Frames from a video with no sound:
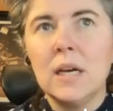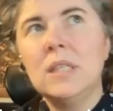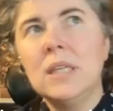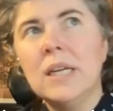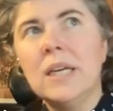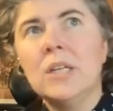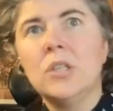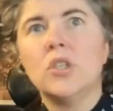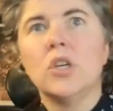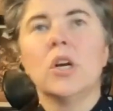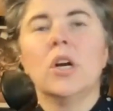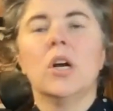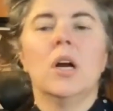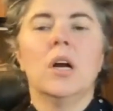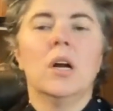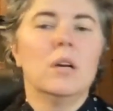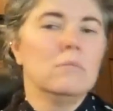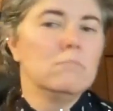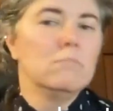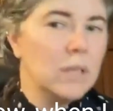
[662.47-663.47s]

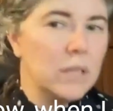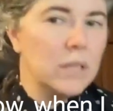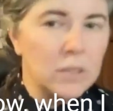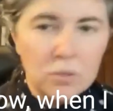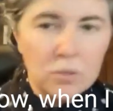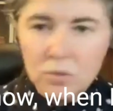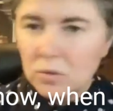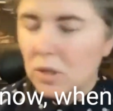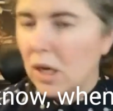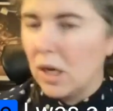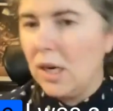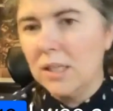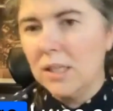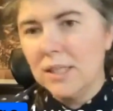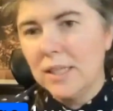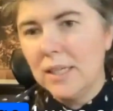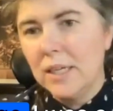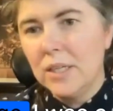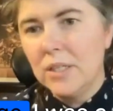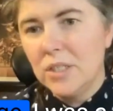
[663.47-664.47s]
teenager, and through
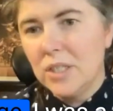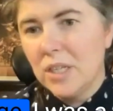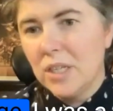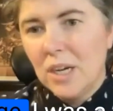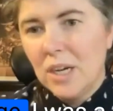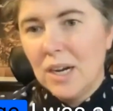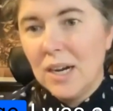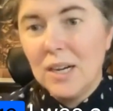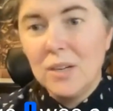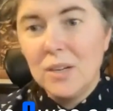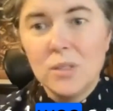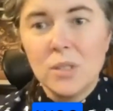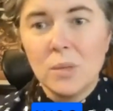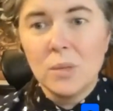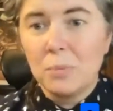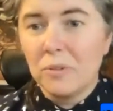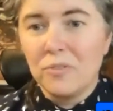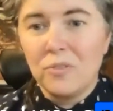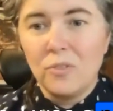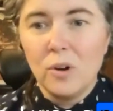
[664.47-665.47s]
college, I was a
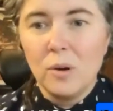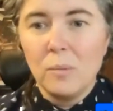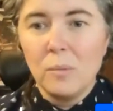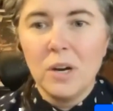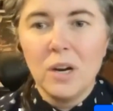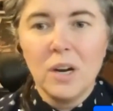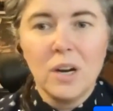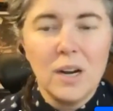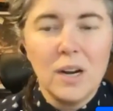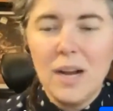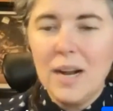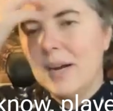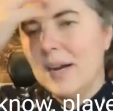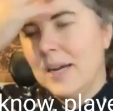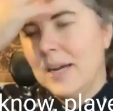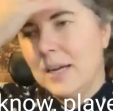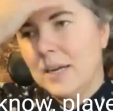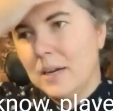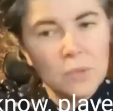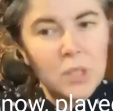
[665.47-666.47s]
performer.
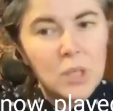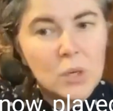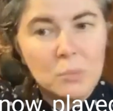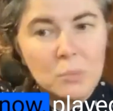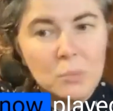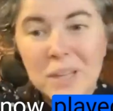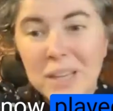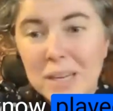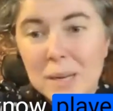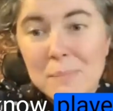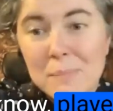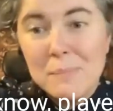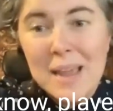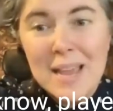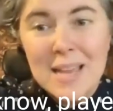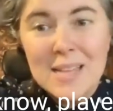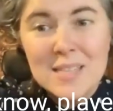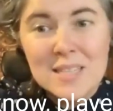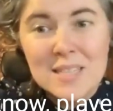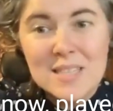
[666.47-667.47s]
I, played in
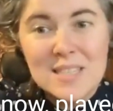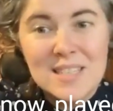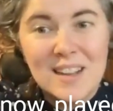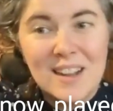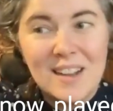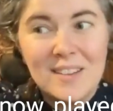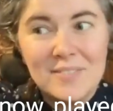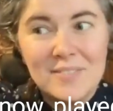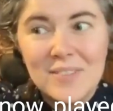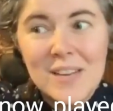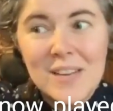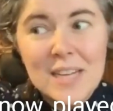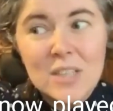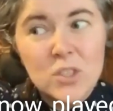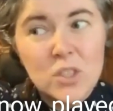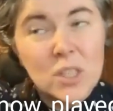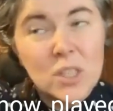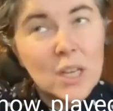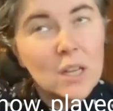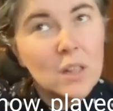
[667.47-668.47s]
bands and stuff. And
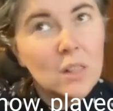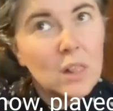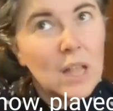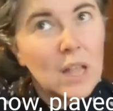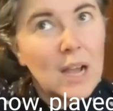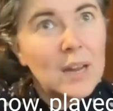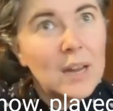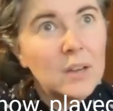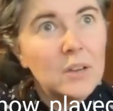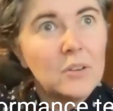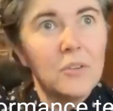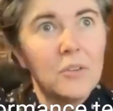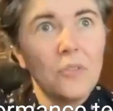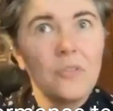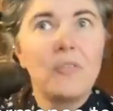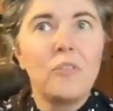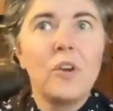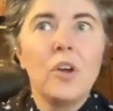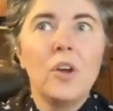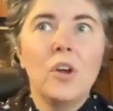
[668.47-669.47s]
actually a lot of
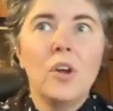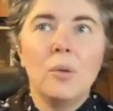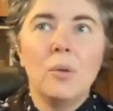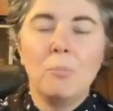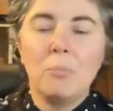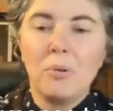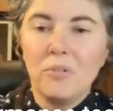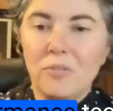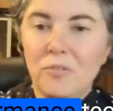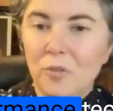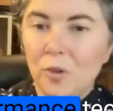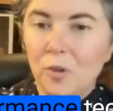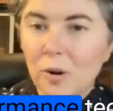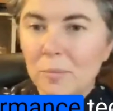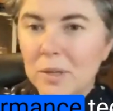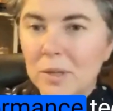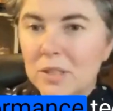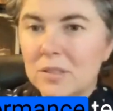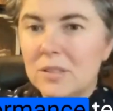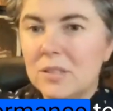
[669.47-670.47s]

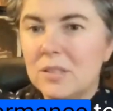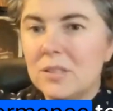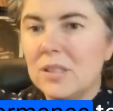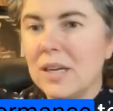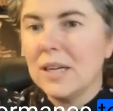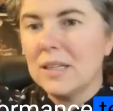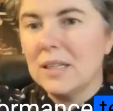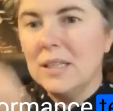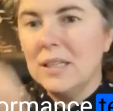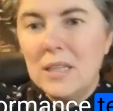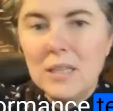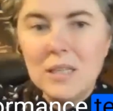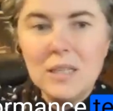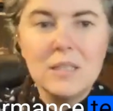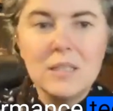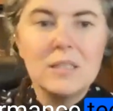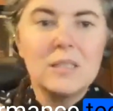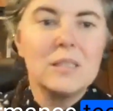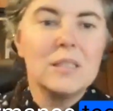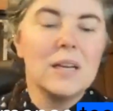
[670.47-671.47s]
performance
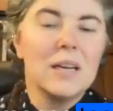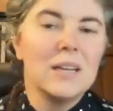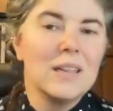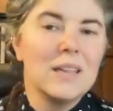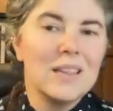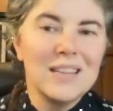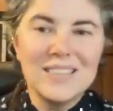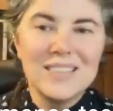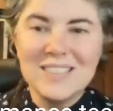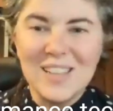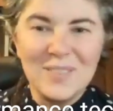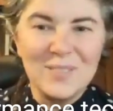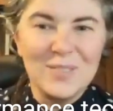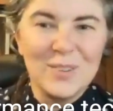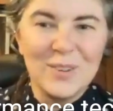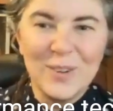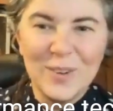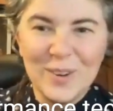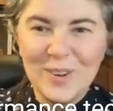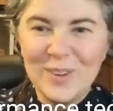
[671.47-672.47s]
techniques and things I've
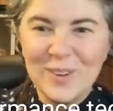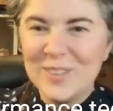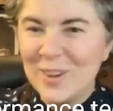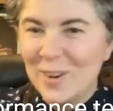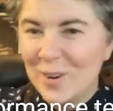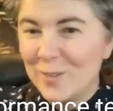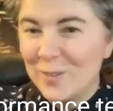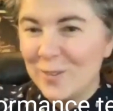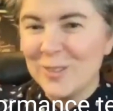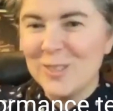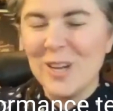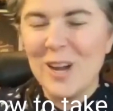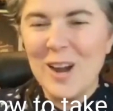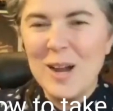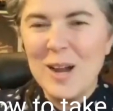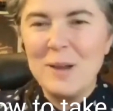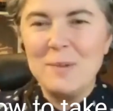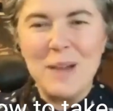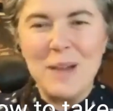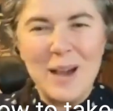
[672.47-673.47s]
learned over
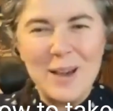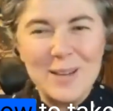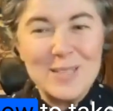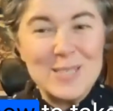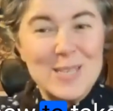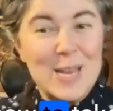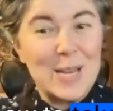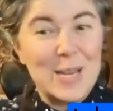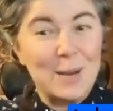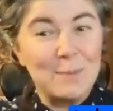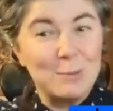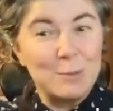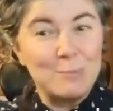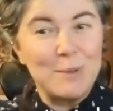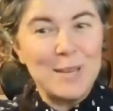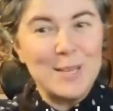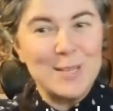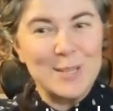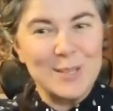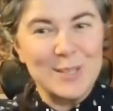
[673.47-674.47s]
time, how to take up
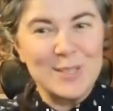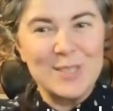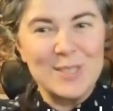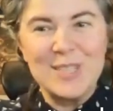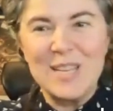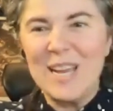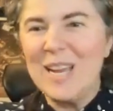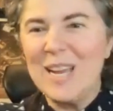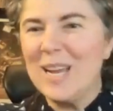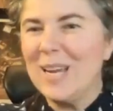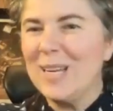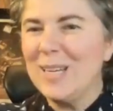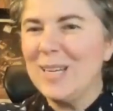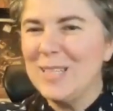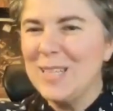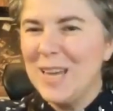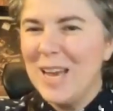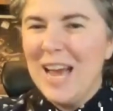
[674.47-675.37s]
space on stage,